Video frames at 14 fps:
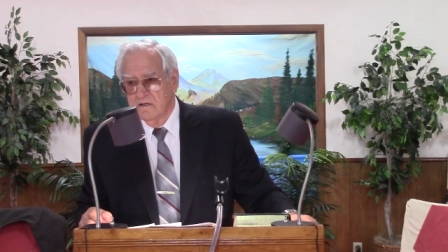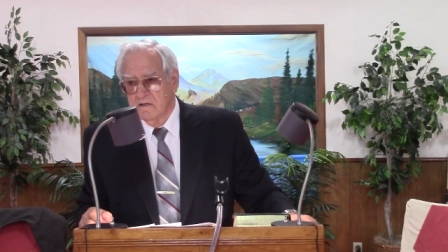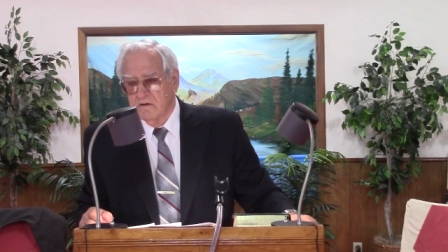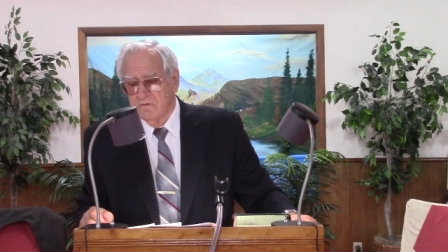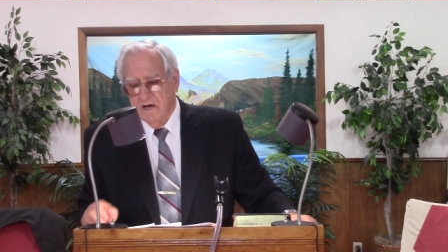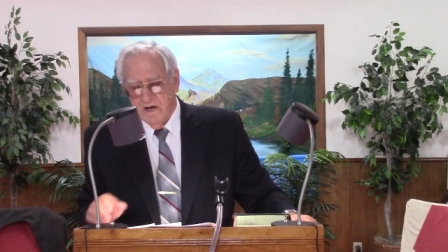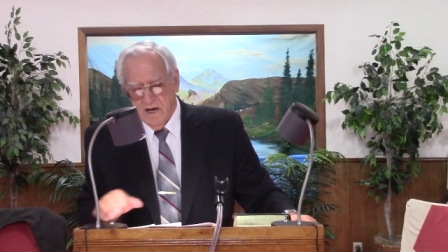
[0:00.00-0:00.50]

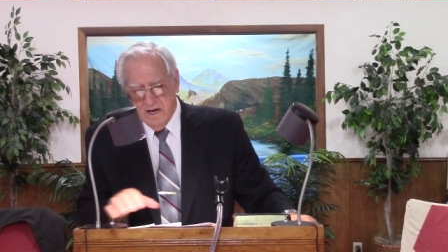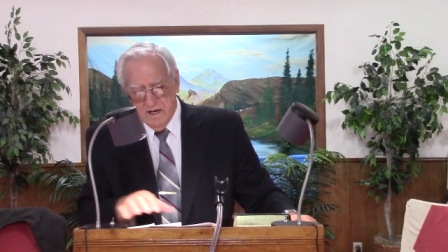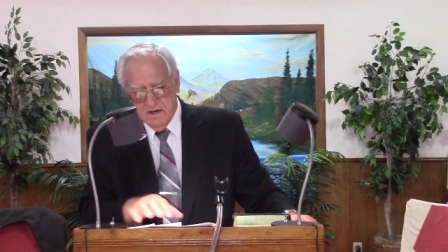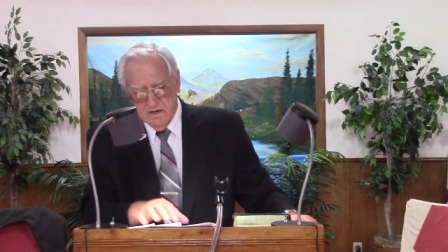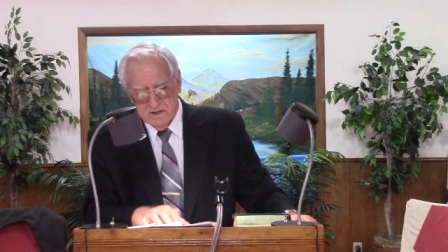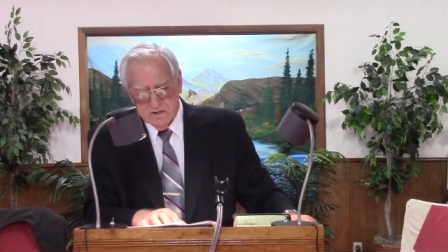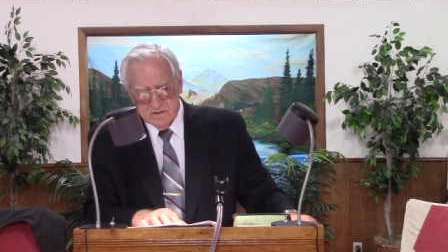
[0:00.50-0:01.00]
The way I
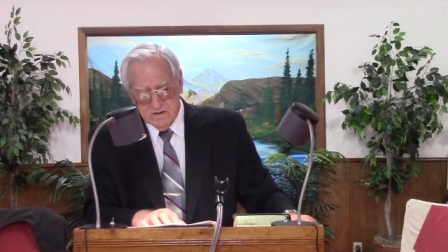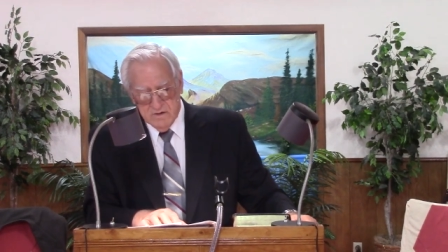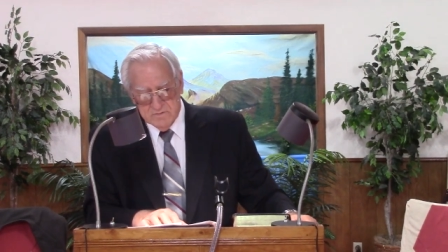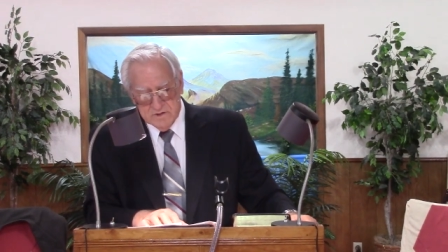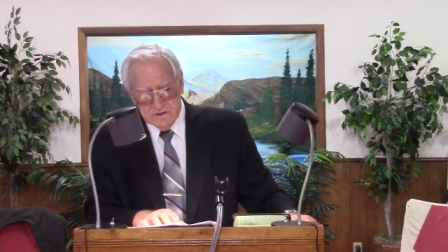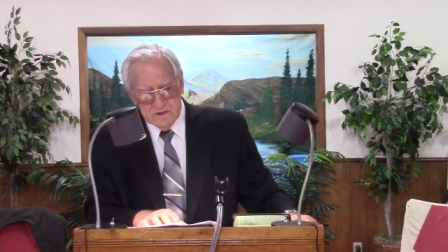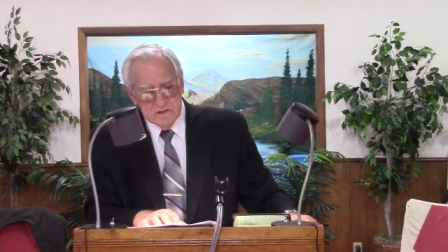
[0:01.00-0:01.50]
hear the
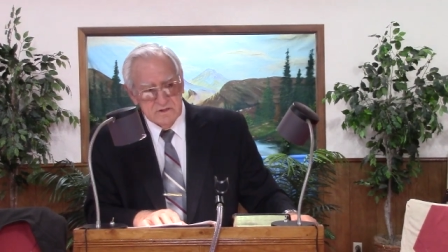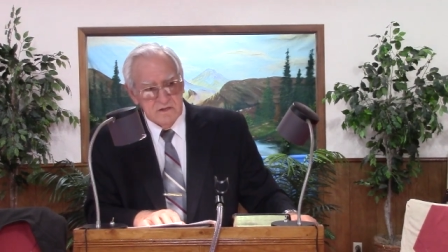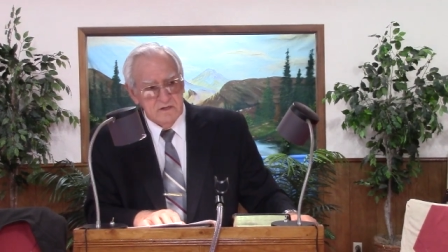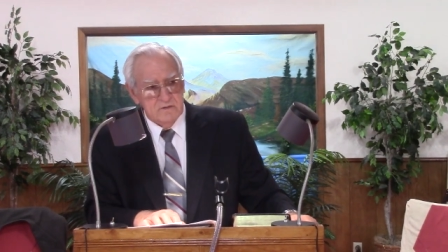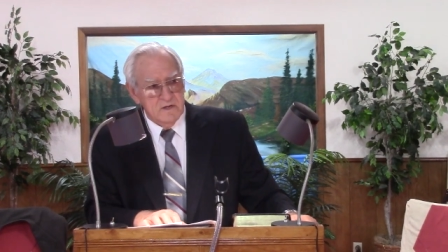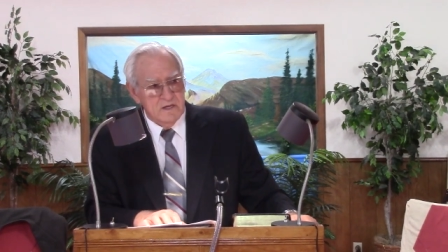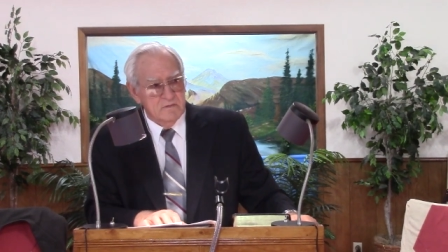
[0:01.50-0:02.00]
scriptures, it's
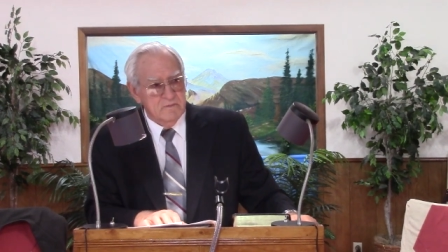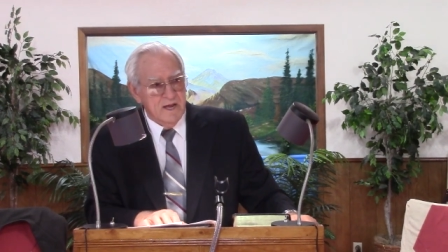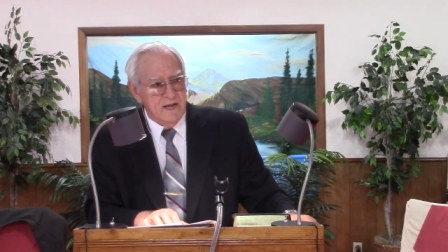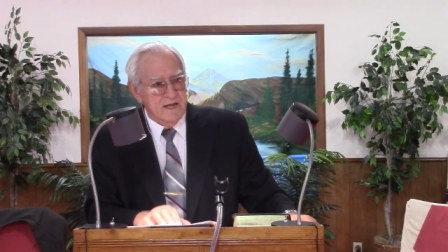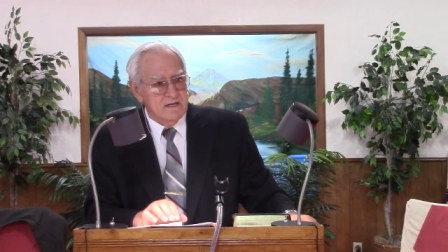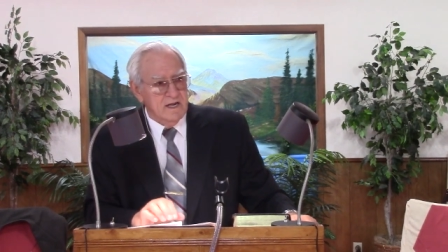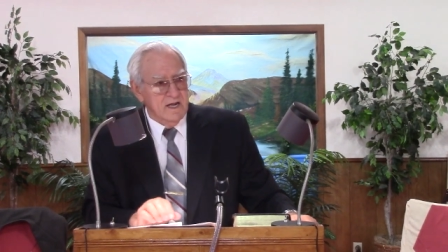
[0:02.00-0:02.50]
going to be the
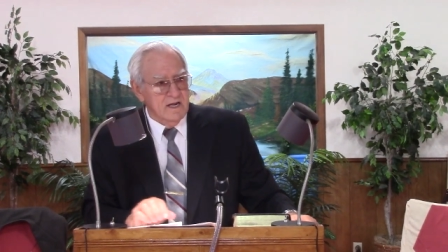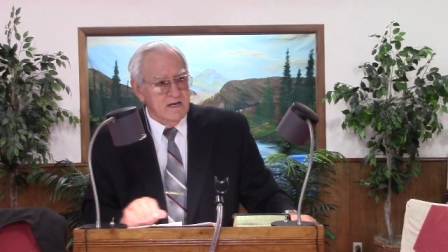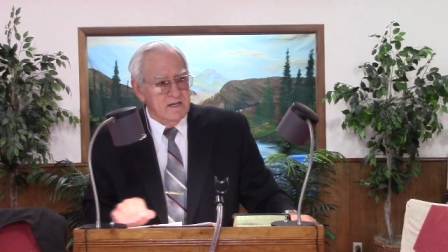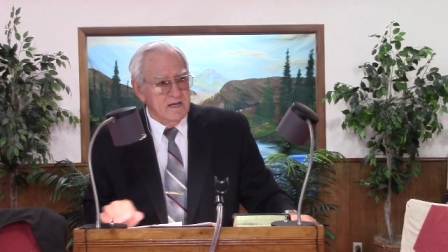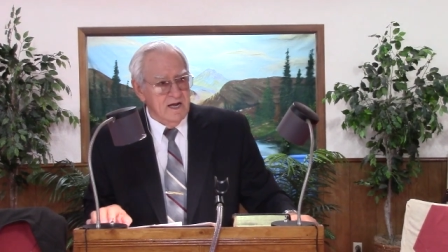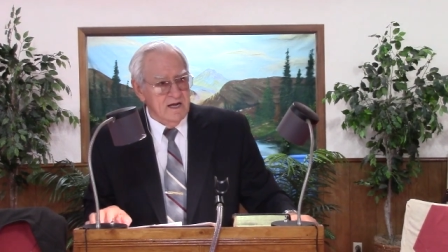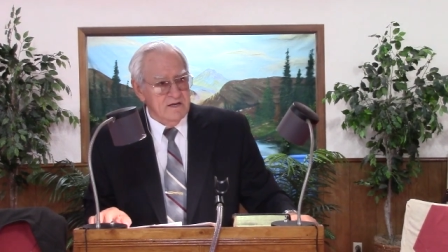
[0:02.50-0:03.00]
man, the head of
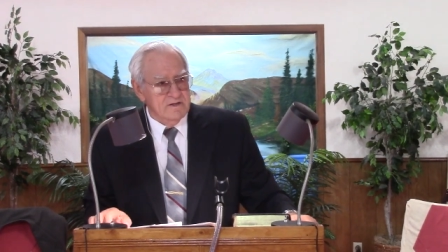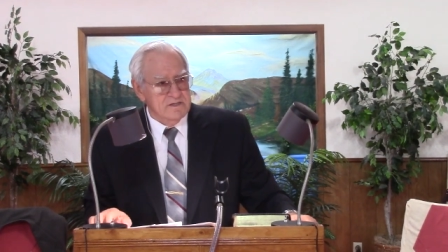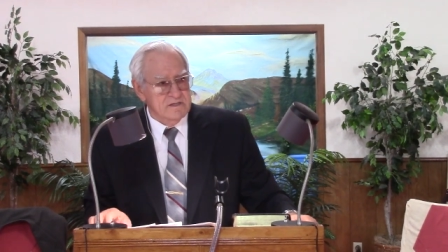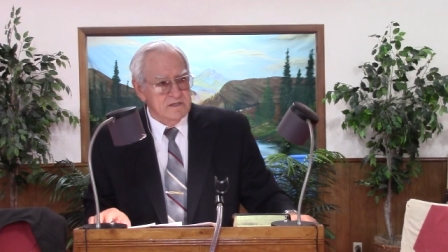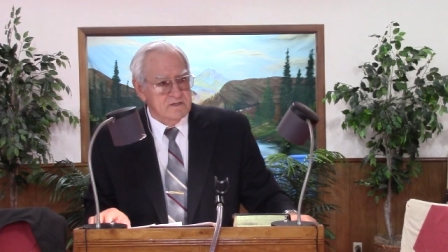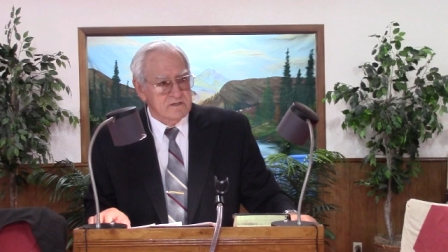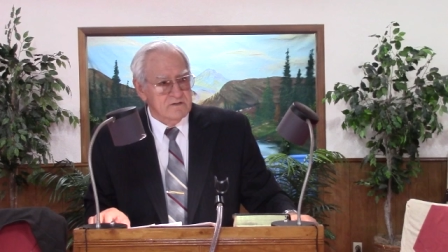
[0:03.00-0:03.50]
the
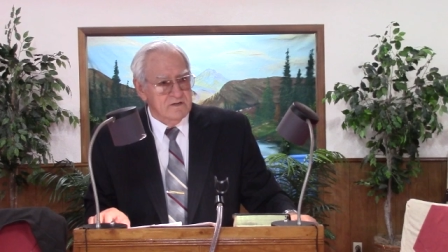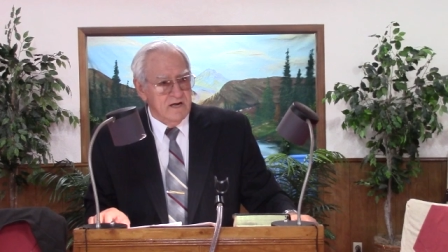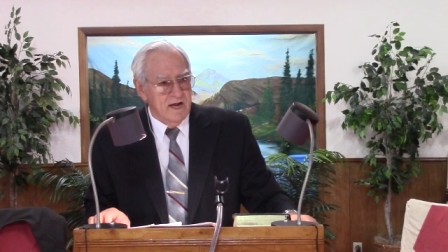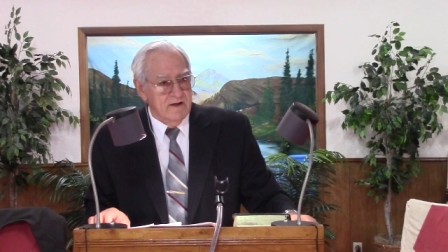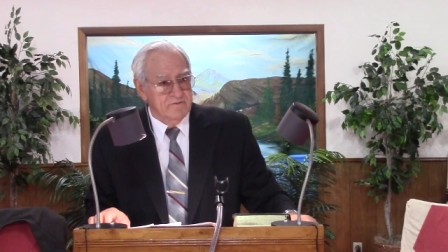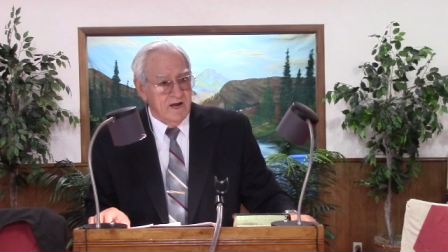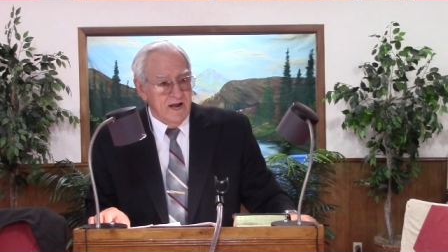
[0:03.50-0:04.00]
house, that's going to
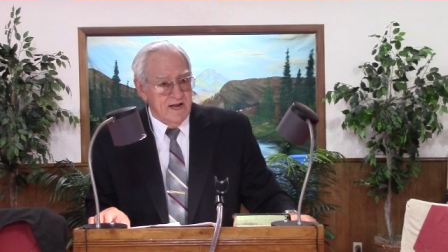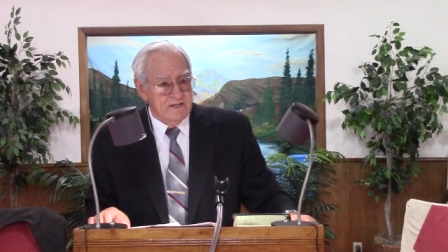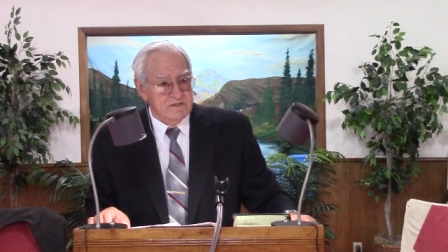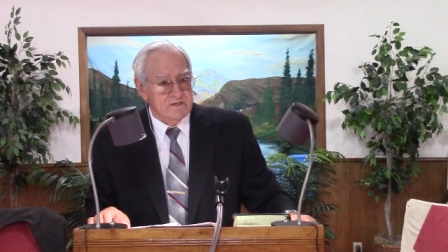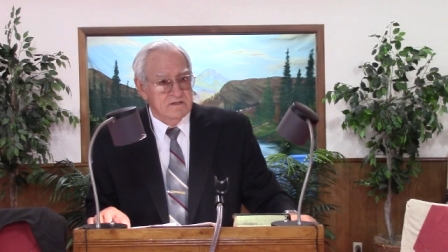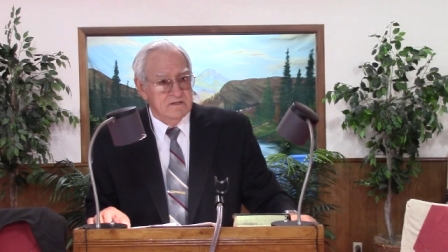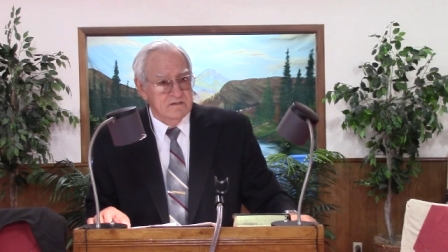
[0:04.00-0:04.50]
have to
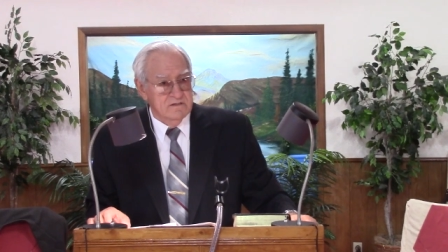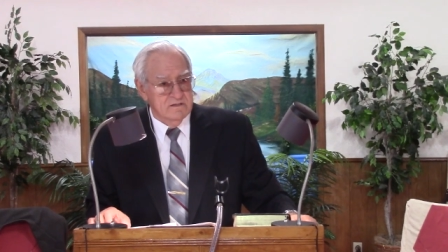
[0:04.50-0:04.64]
answer.